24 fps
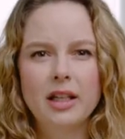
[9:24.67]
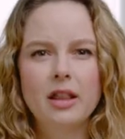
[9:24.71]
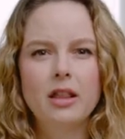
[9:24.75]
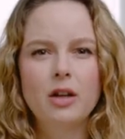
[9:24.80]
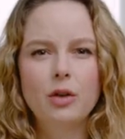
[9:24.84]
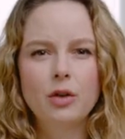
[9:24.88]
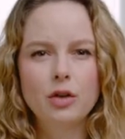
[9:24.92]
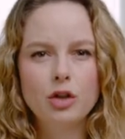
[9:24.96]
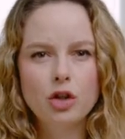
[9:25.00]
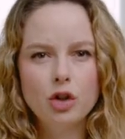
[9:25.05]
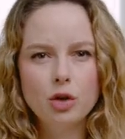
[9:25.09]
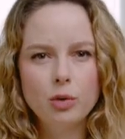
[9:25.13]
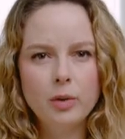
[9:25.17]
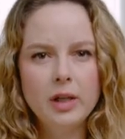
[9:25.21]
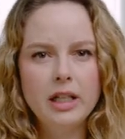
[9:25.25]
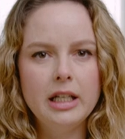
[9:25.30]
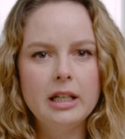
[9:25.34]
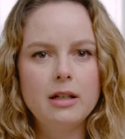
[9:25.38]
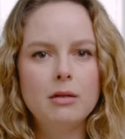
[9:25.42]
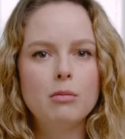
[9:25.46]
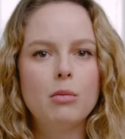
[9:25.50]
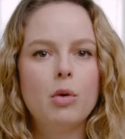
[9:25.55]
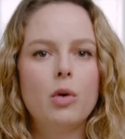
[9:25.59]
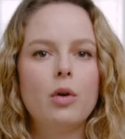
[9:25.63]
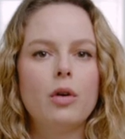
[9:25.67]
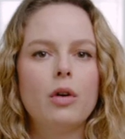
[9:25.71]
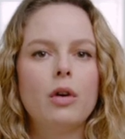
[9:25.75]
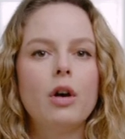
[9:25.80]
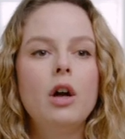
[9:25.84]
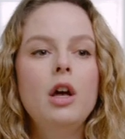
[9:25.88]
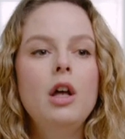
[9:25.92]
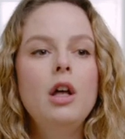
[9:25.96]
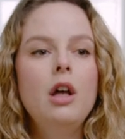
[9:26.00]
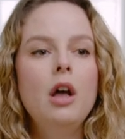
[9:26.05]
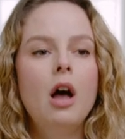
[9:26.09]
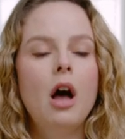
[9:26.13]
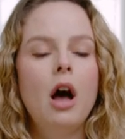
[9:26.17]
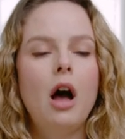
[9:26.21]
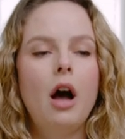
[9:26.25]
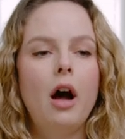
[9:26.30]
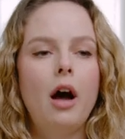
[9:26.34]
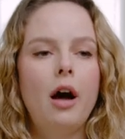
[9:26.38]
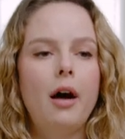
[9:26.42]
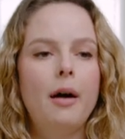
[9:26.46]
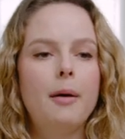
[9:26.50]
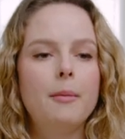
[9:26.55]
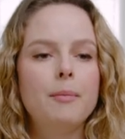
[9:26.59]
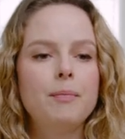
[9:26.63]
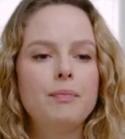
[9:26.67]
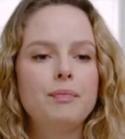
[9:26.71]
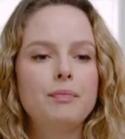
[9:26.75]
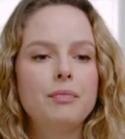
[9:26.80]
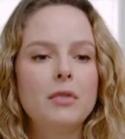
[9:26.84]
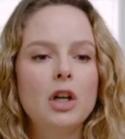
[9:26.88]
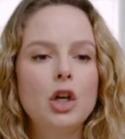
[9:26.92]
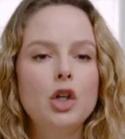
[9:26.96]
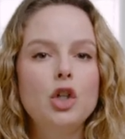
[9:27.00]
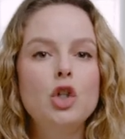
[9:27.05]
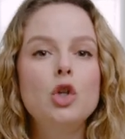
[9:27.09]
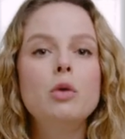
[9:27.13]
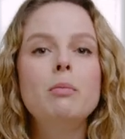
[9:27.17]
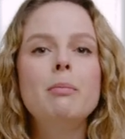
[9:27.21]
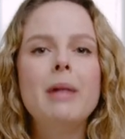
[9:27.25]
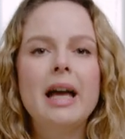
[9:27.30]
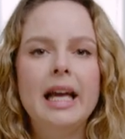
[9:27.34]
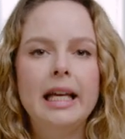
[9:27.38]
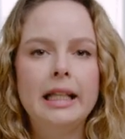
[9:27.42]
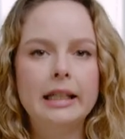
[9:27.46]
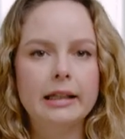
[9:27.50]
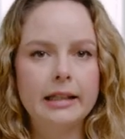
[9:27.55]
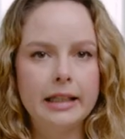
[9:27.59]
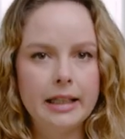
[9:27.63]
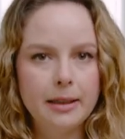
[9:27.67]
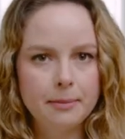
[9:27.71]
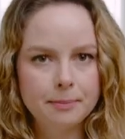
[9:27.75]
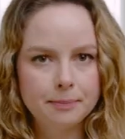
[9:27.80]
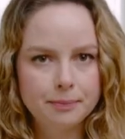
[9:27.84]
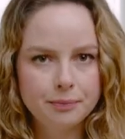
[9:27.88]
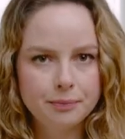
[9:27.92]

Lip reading: They're treated more humanely.